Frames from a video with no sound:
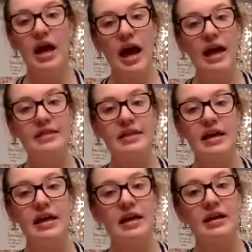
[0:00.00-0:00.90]
And
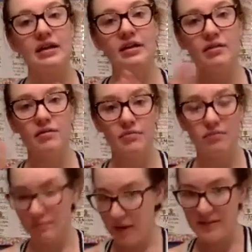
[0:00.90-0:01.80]
then
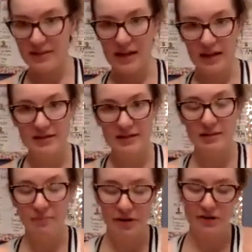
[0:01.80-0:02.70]
best thing is an
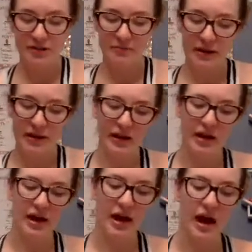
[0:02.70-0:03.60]
in-person meeting.
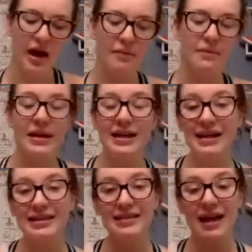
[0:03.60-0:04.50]
And
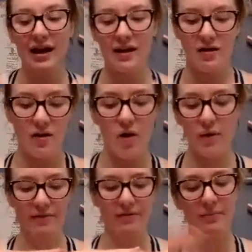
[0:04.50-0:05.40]
in that, oh
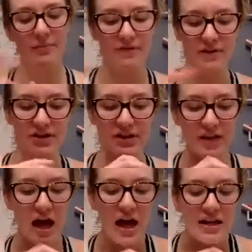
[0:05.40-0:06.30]
wait, I'm going to finish this.
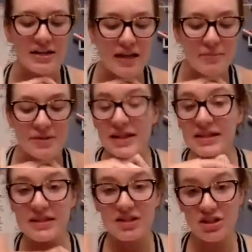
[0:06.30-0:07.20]
Step
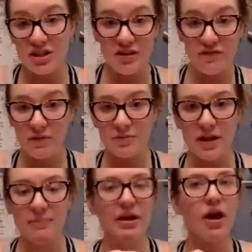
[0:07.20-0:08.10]
6 is just confirm the
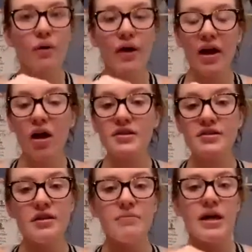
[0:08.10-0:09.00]
time. Like, okay,
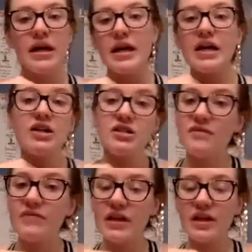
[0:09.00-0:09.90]
awesome. Here's the
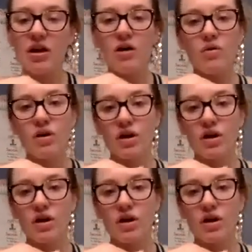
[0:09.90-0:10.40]
video